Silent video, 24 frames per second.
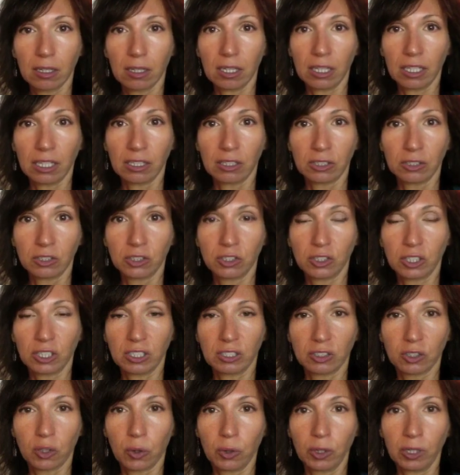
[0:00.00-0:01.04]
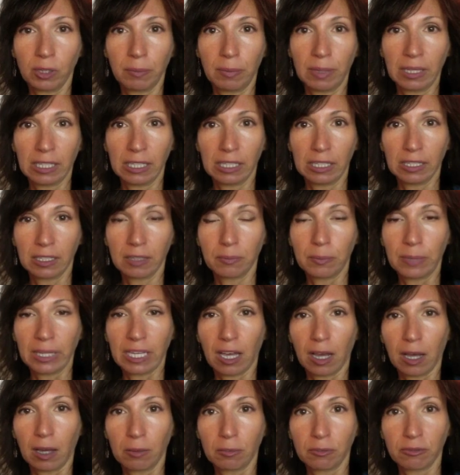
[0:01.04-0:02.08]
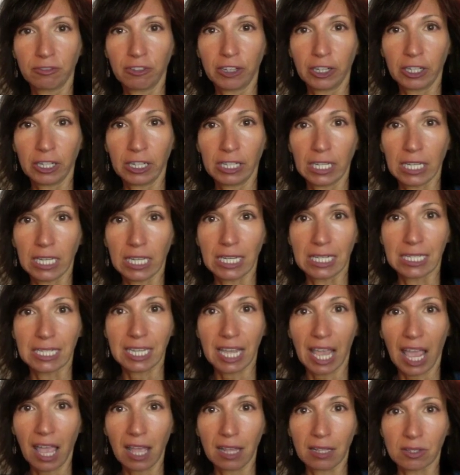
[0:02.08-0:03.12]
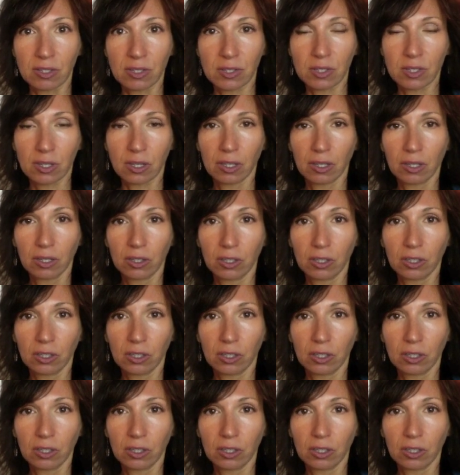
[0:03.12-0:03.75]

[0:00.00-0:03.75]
is, is going to be, become very intense.